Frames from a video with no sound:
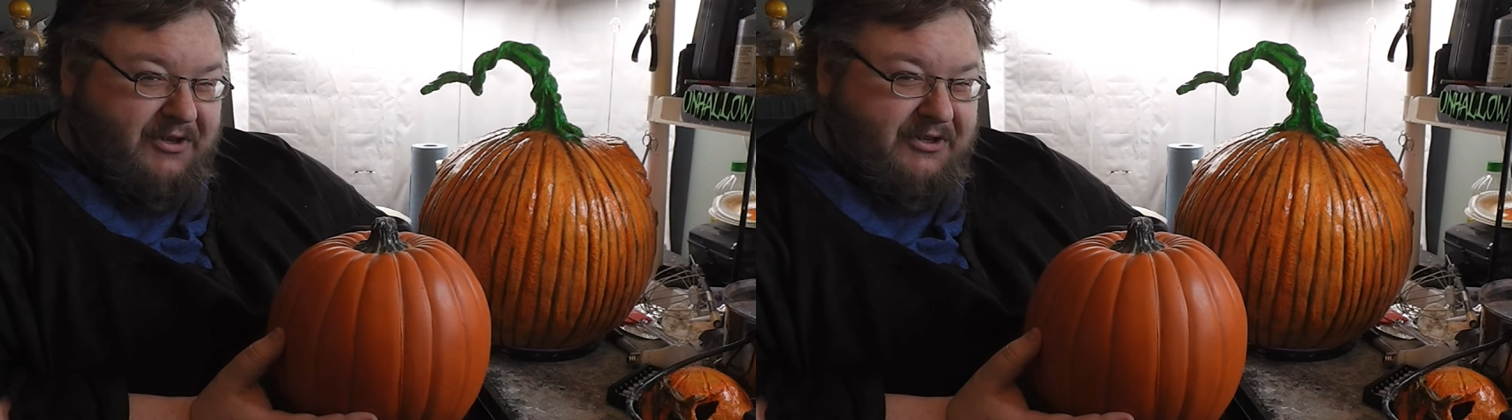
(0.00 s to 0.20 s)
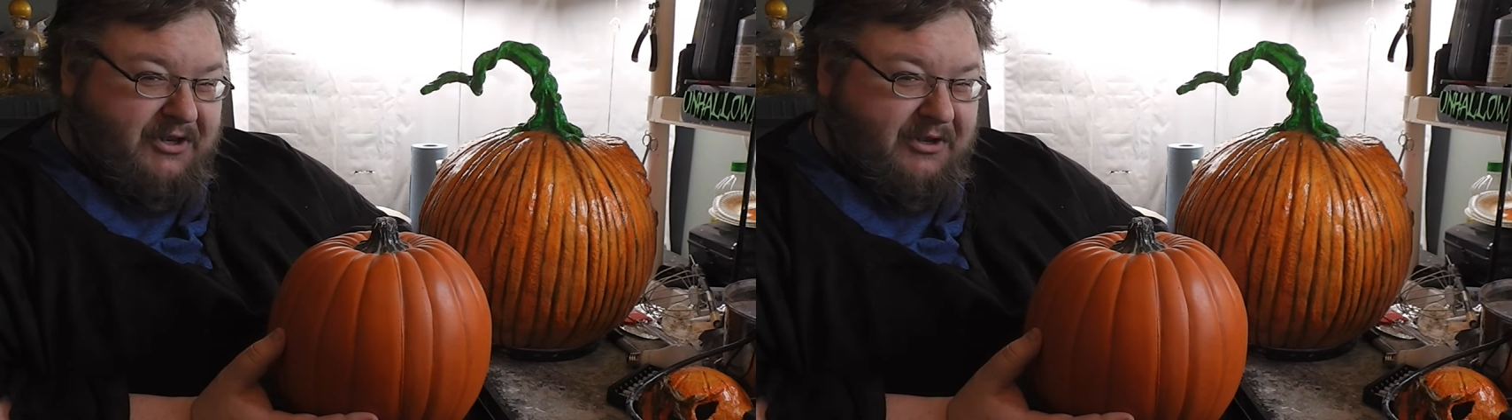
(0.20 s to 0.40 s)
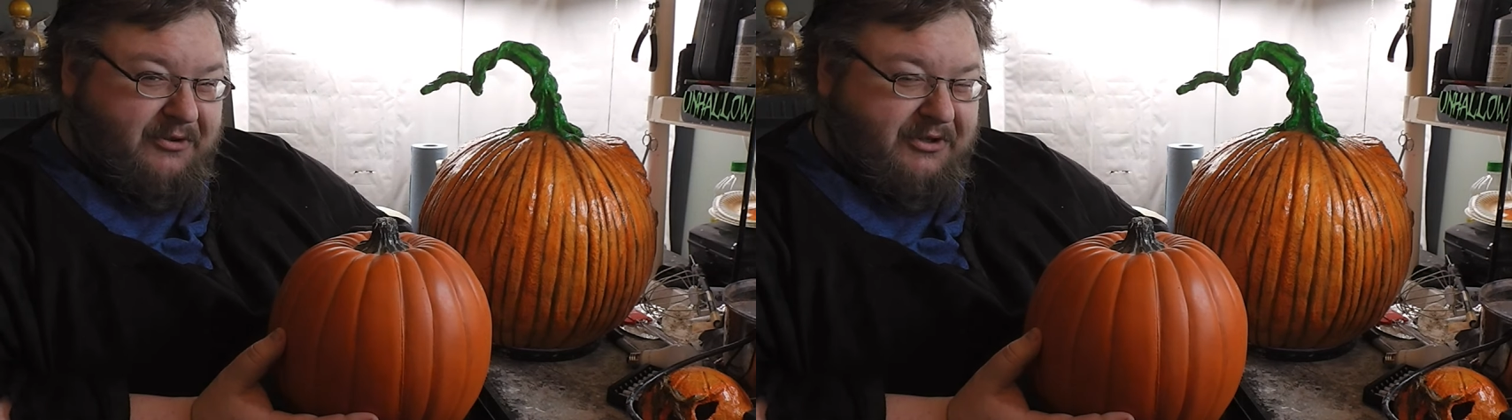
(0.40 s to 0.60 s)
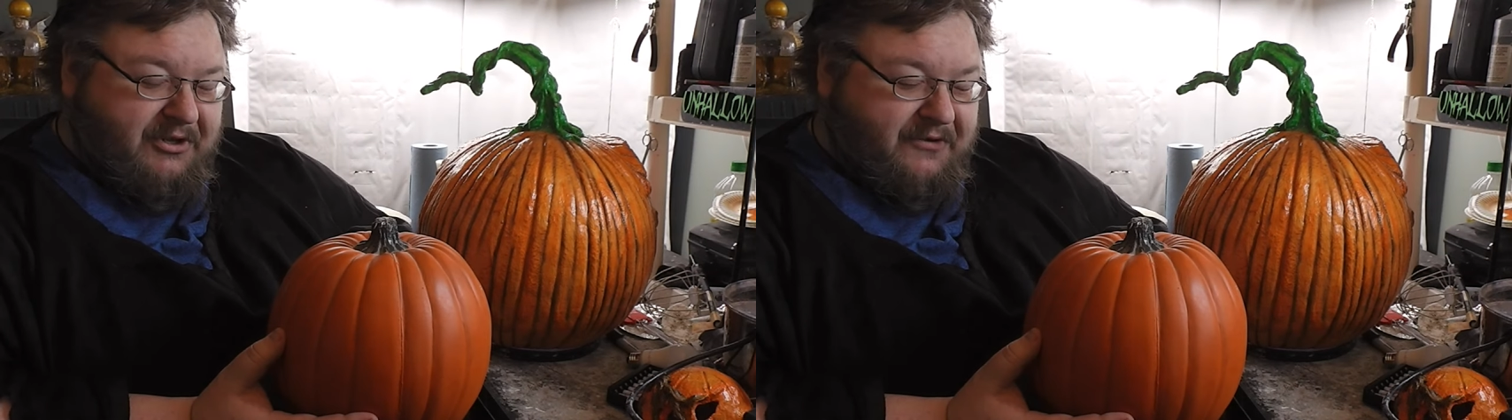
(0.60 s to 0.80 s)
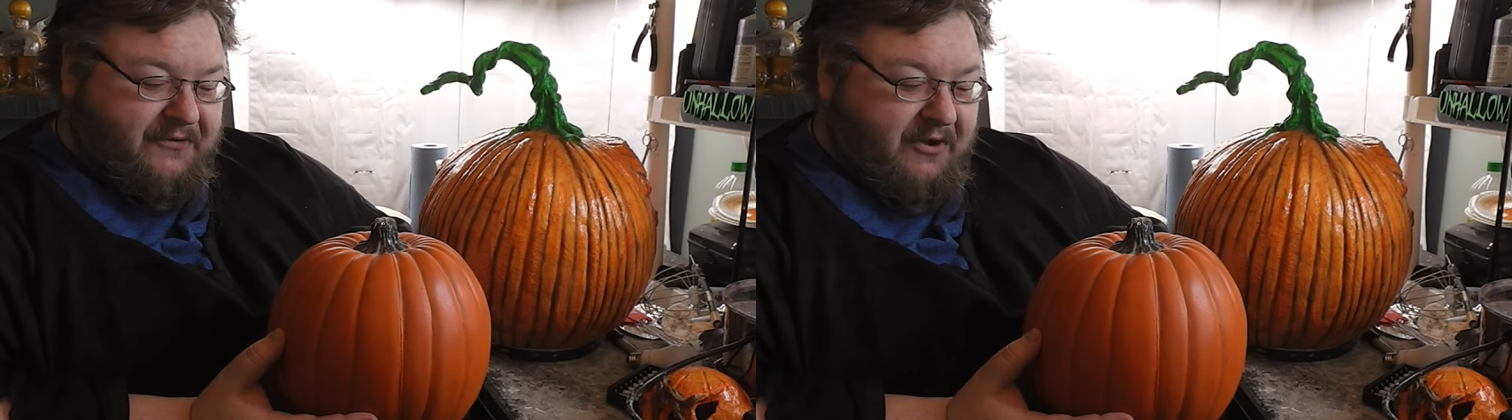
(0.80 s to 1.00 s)
this close to
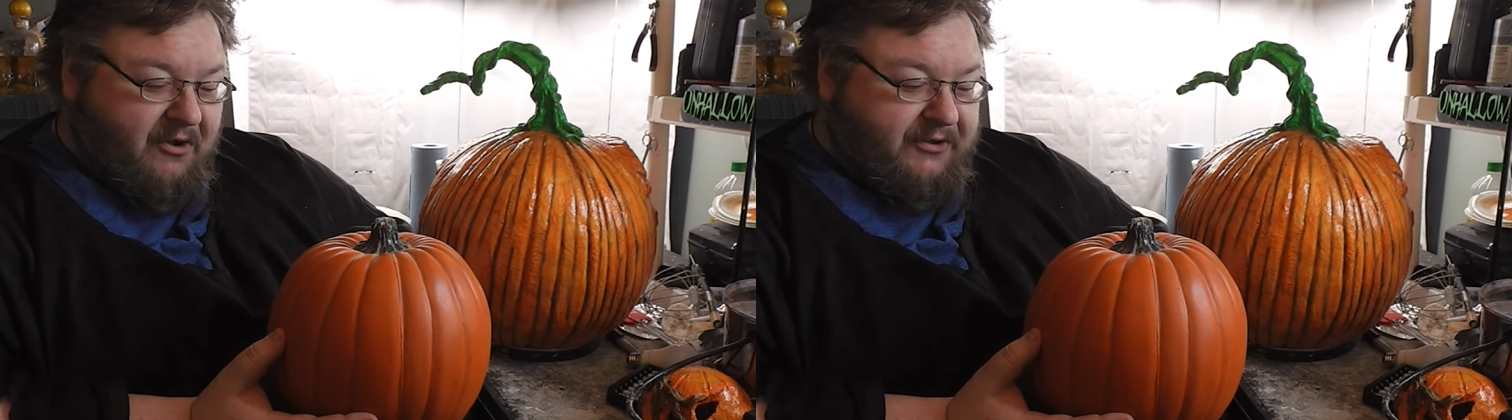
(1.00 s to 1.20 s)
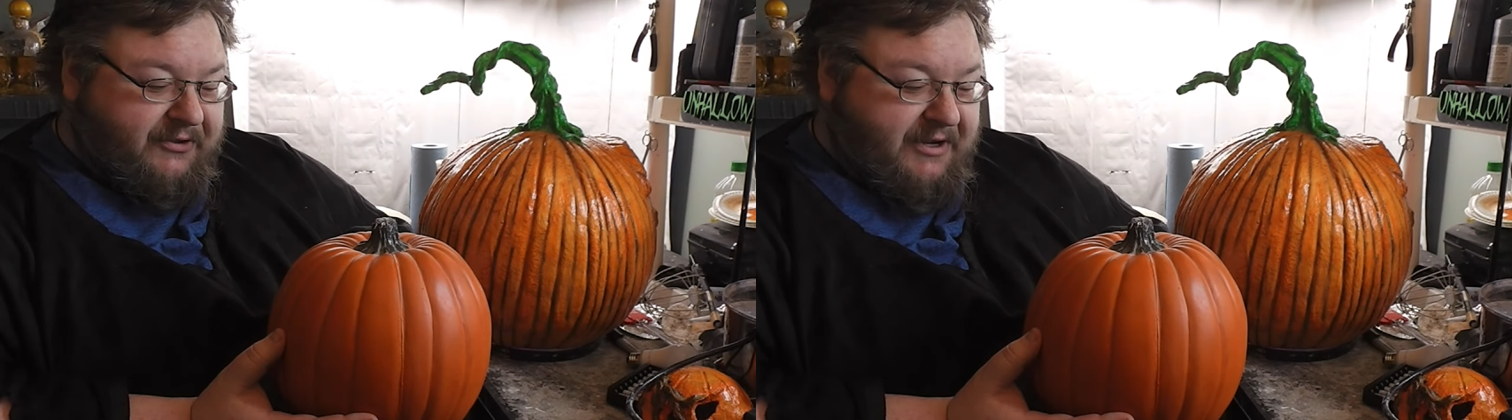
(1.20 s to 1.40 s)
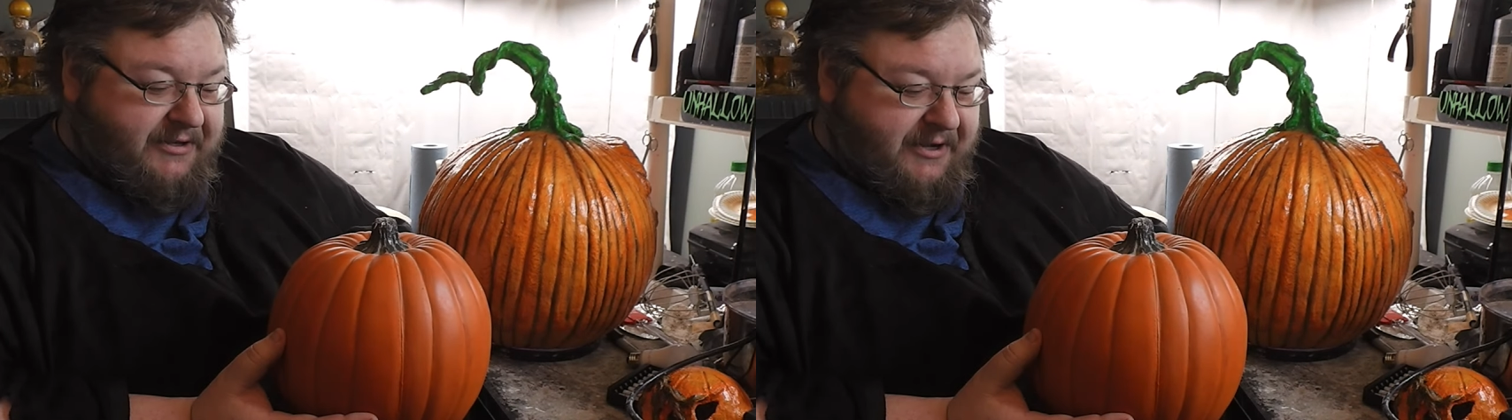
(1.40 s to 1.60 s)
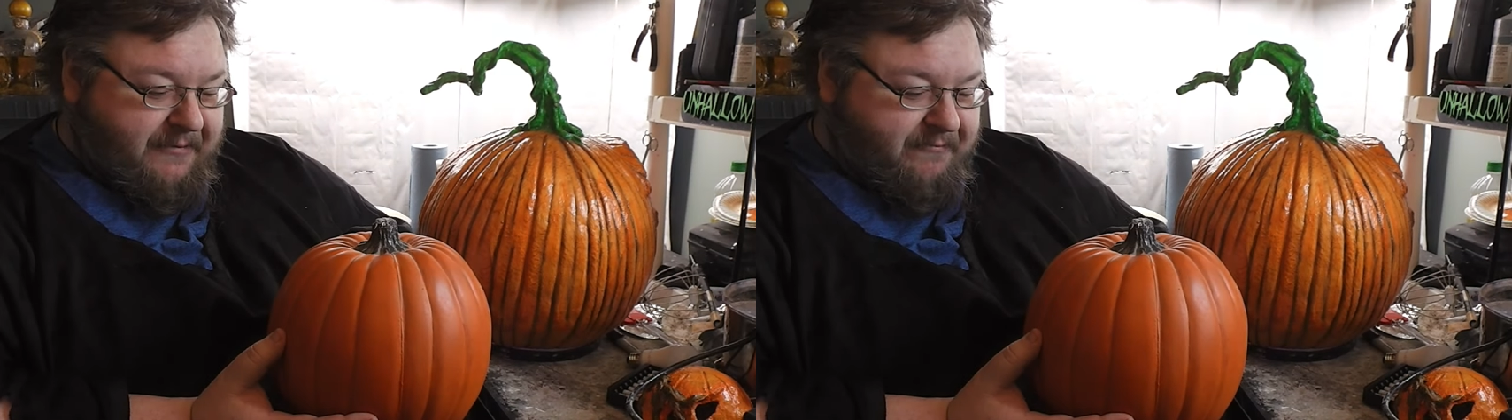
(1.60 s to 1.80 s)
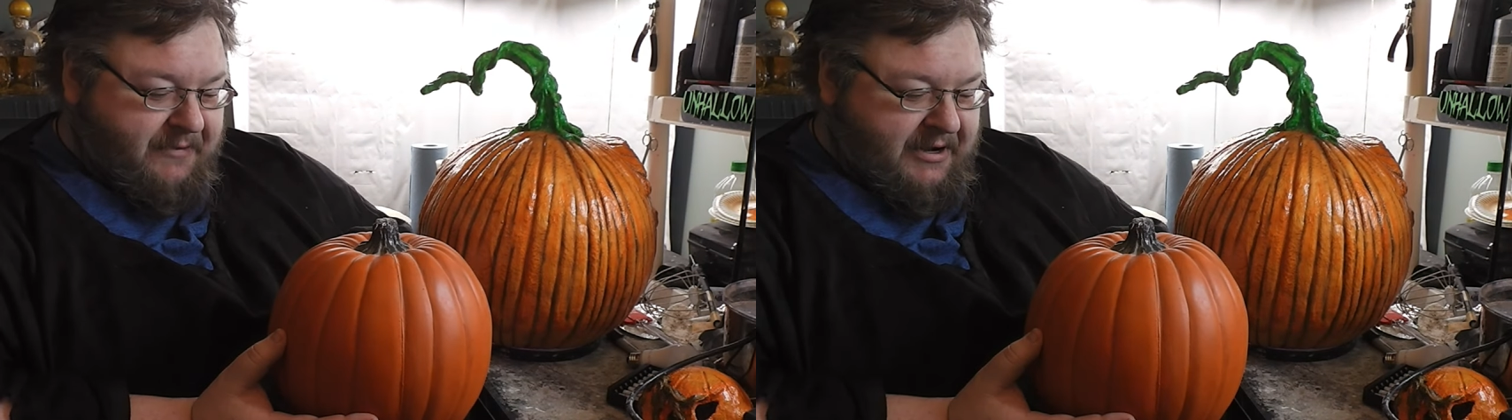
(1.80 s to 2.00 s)
the fall
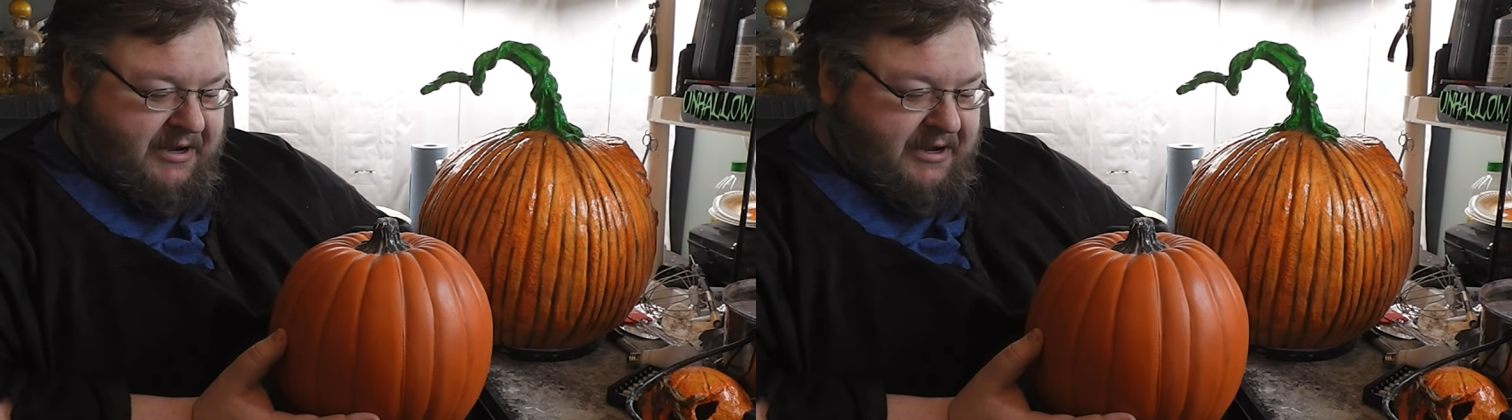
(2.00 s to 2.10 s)
season,